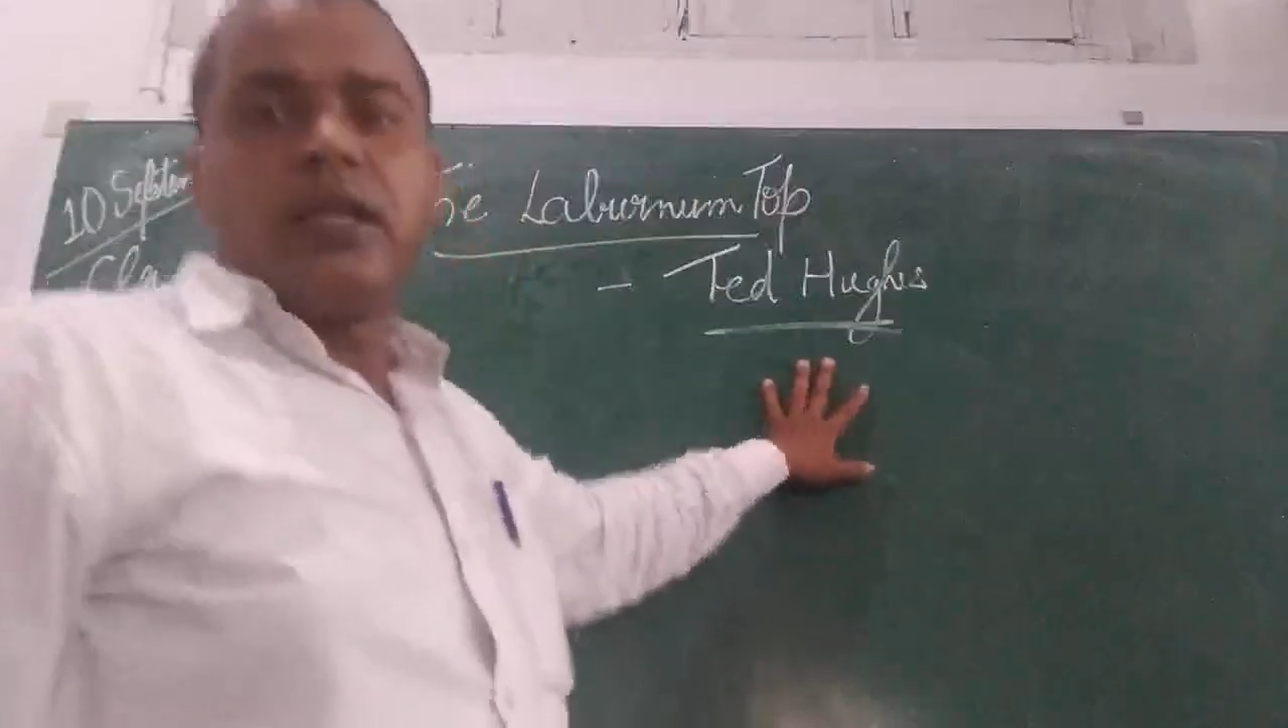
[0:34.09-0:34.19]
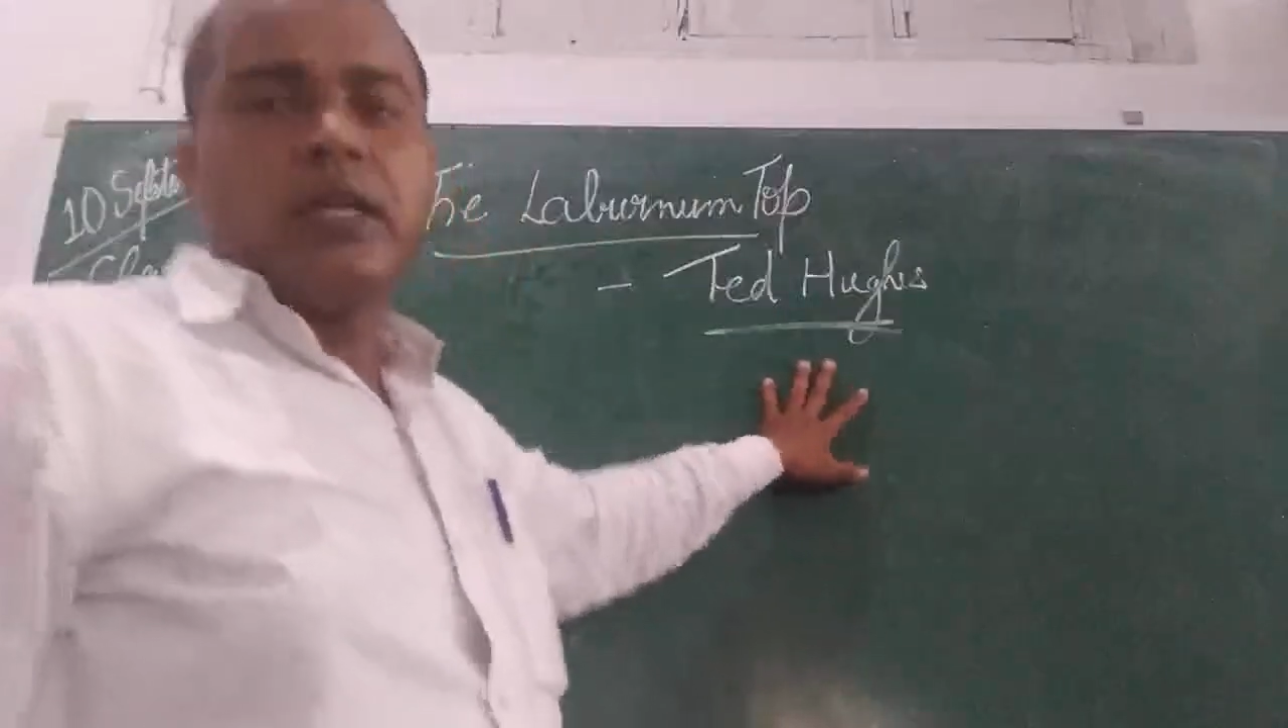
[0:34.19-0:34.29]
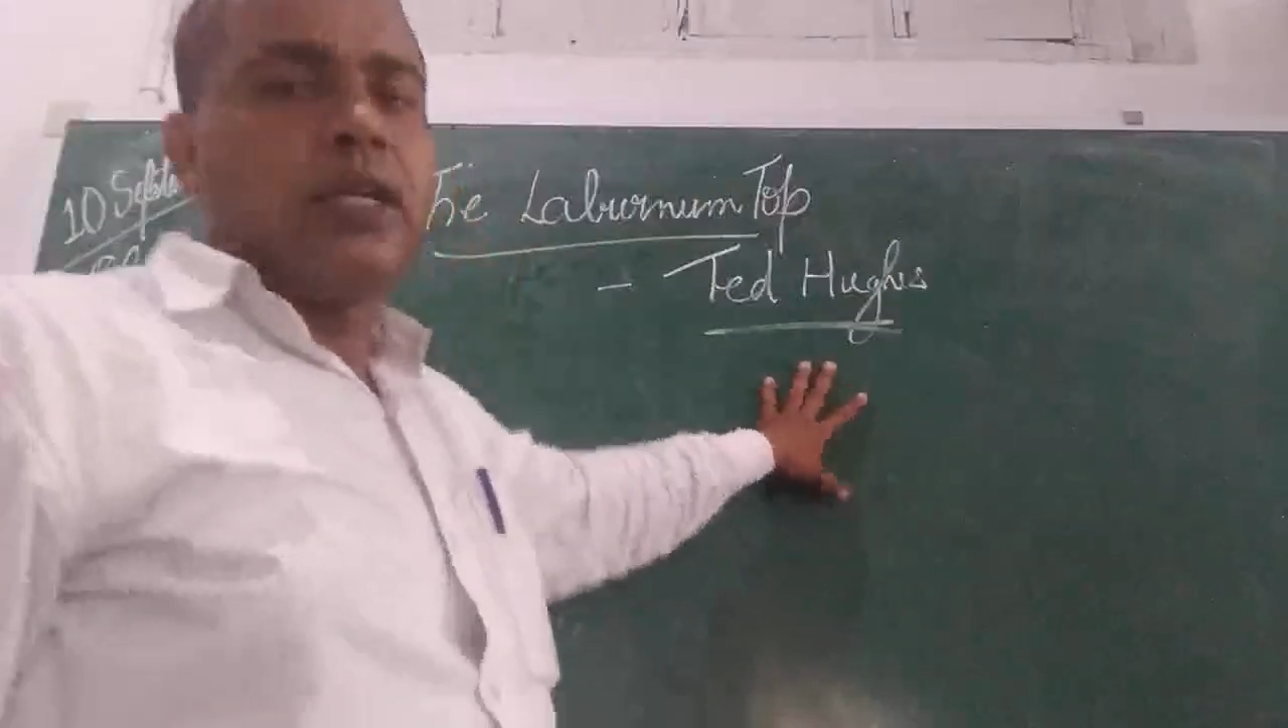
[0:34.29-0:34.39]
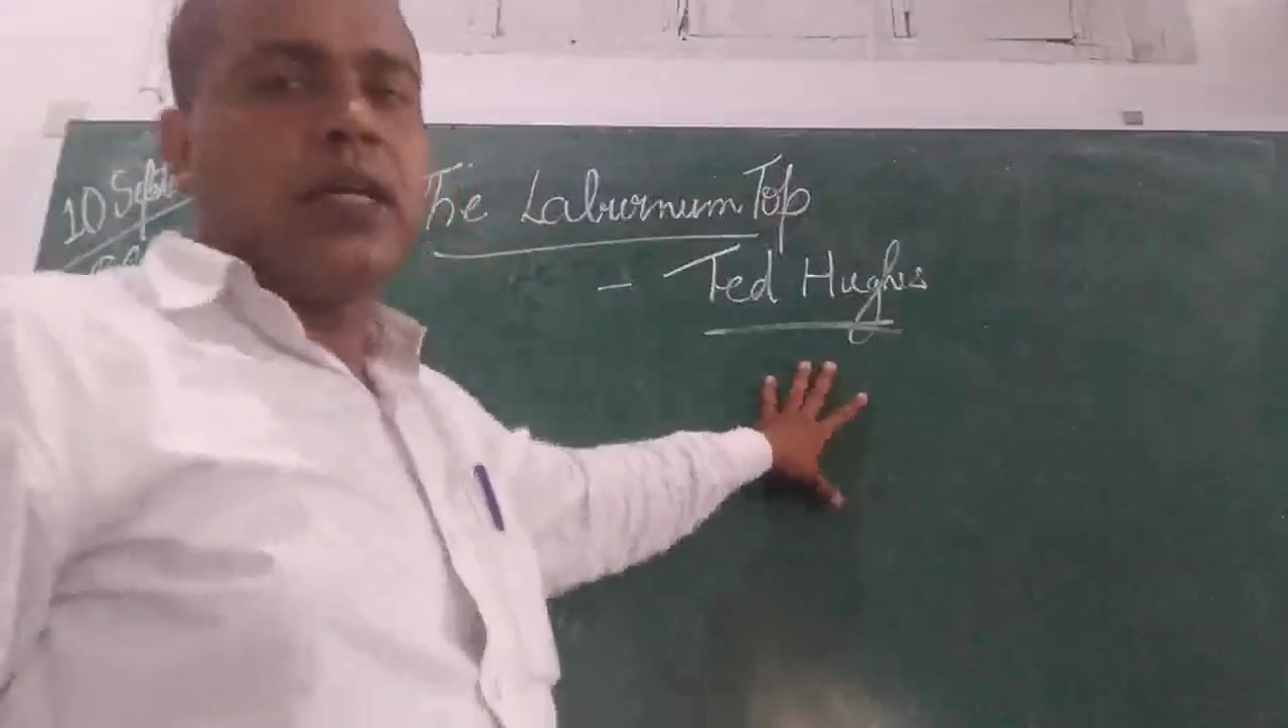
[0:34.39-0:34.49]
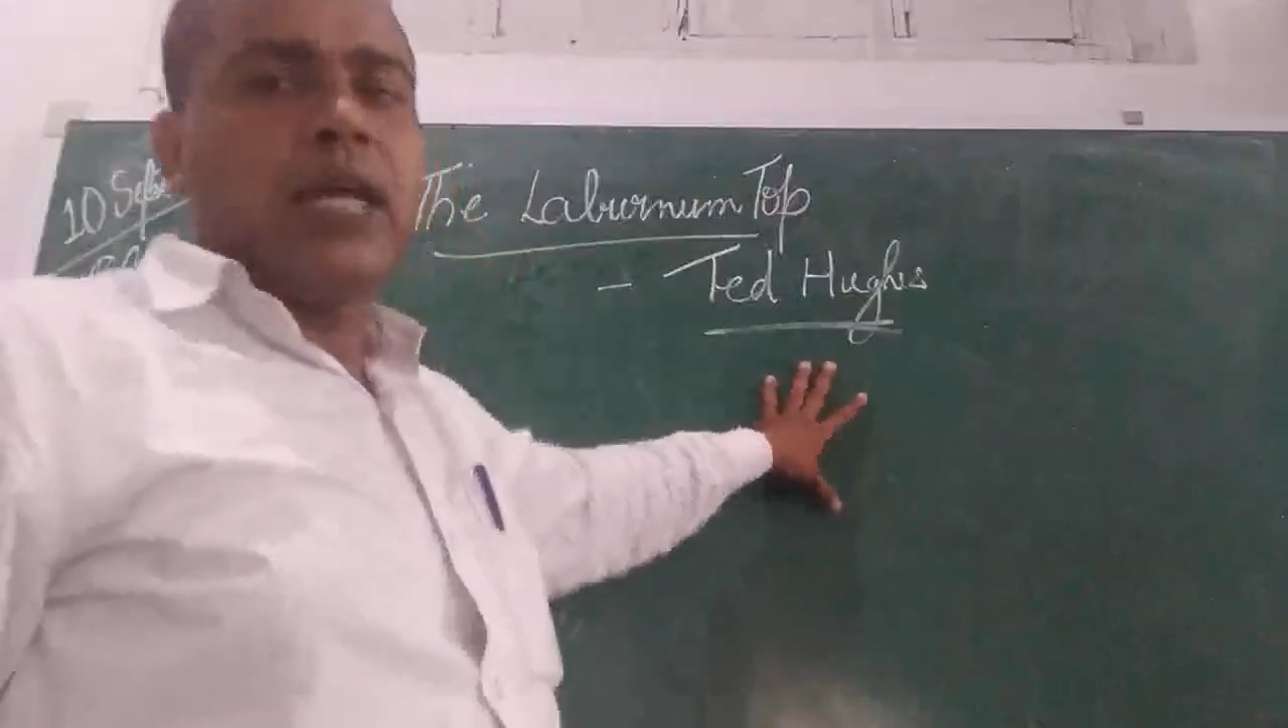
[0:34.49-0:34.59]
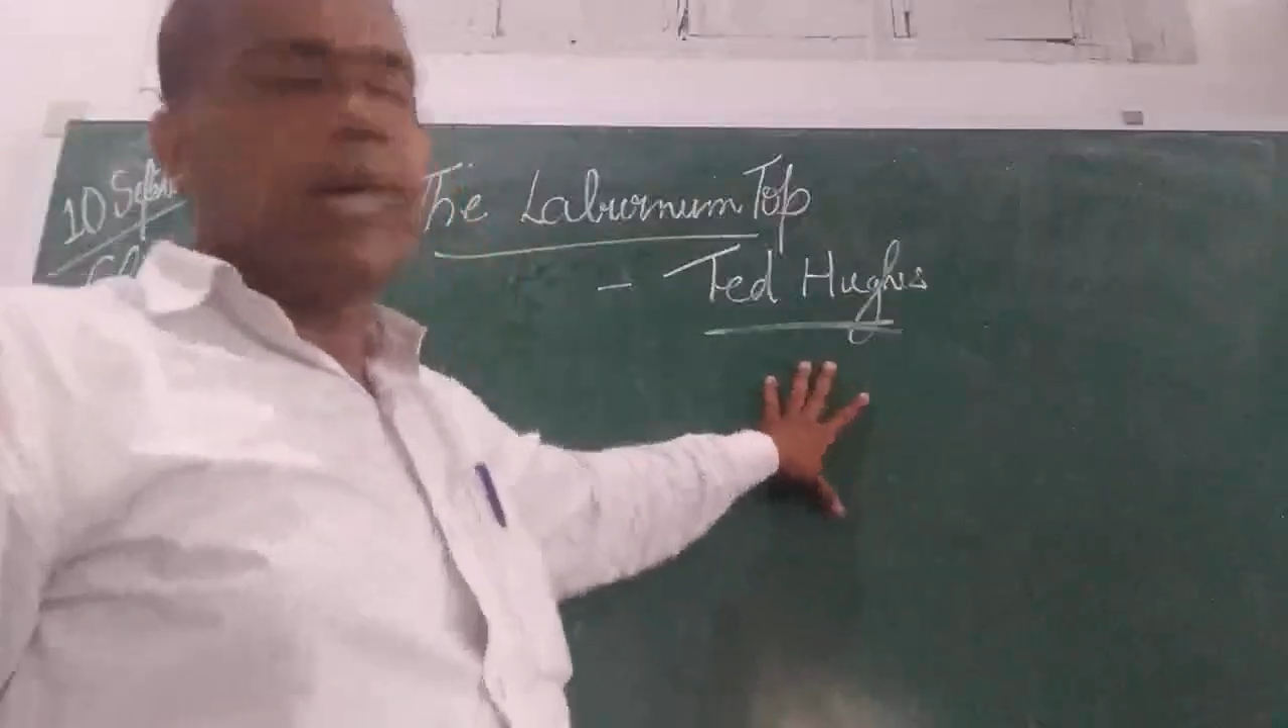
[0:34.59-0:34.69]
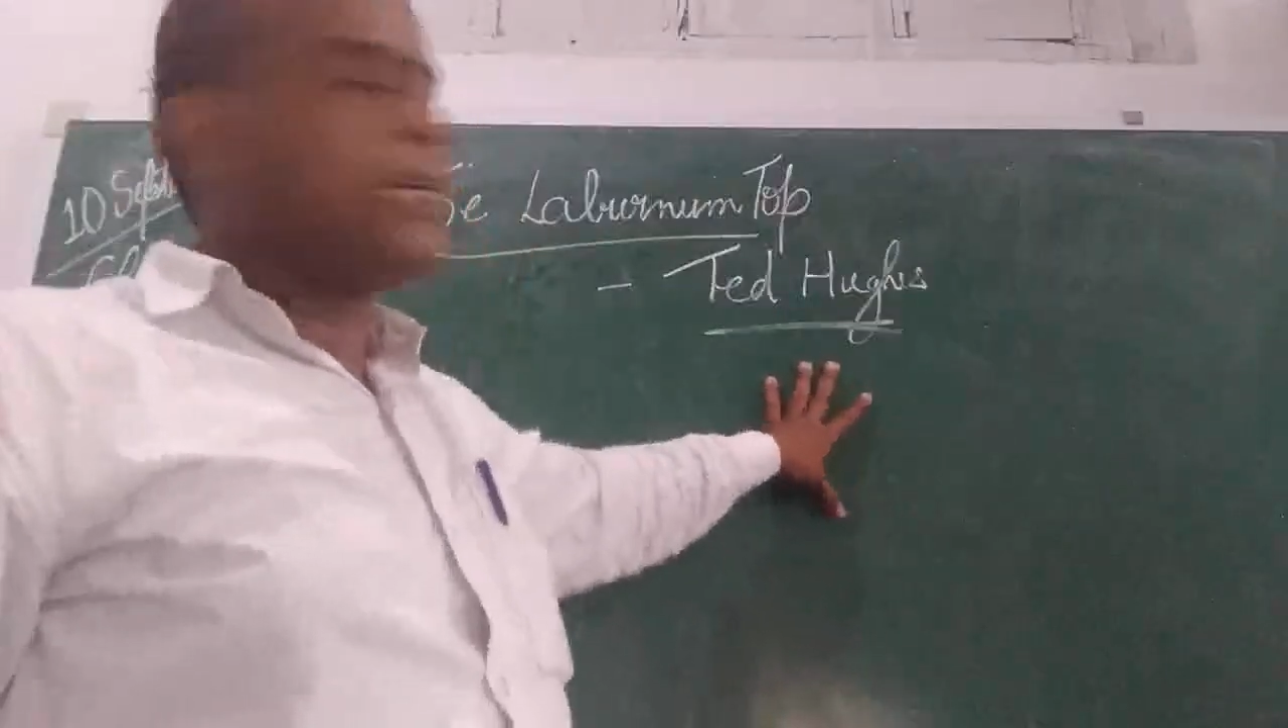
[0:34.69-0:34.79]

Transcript: He had